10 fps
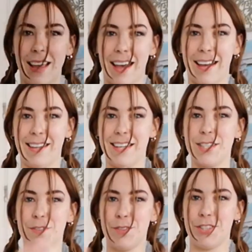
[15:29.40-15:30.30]
Okay,
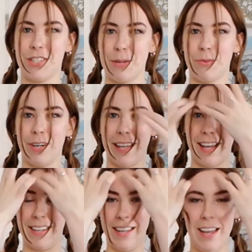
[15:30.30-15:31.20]
it's Fuchsia Gemma
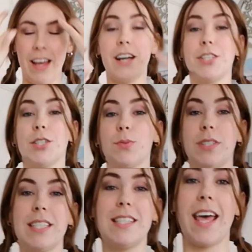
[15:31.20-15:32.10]
again. Just
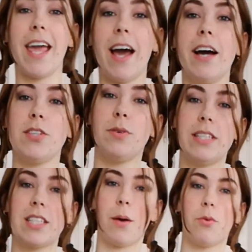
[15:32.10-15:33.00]
wanted to say, I don't want it
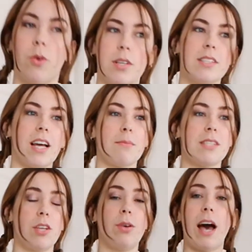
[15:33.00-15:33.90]
to come across like I'm
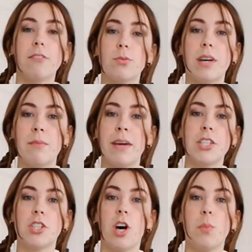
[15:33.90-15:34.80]
saying you have to wear the
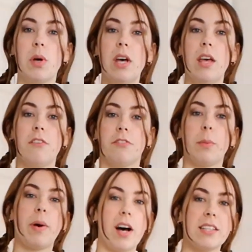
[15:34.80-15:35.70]
mesh top for a
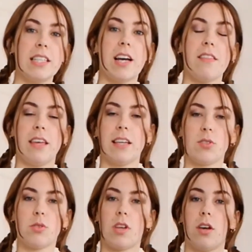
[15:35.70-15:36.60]
party. I think it's
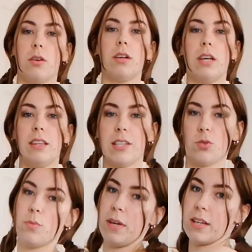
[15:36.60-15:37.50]
also, this
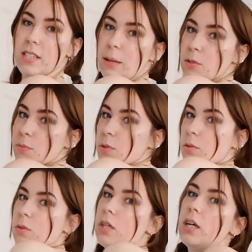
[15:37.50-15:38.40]
would be
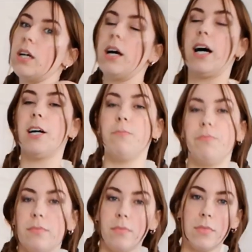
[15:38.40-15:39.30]
acceptable
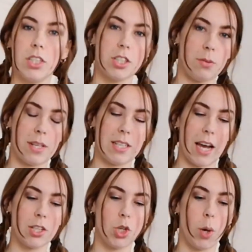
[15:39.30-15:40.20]
just to wear the
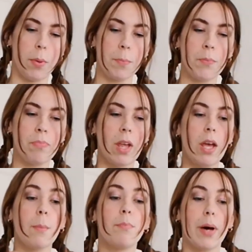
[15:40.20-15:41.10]
tank top.
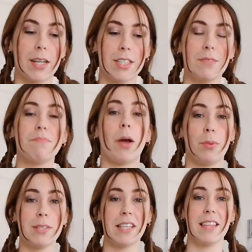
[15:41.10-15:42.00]
But I
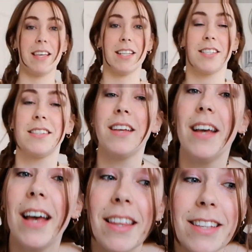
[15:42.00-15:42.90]
will say this,
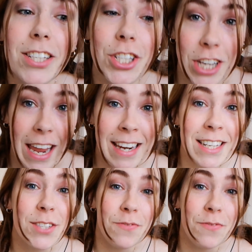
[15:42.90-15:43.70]
the chain is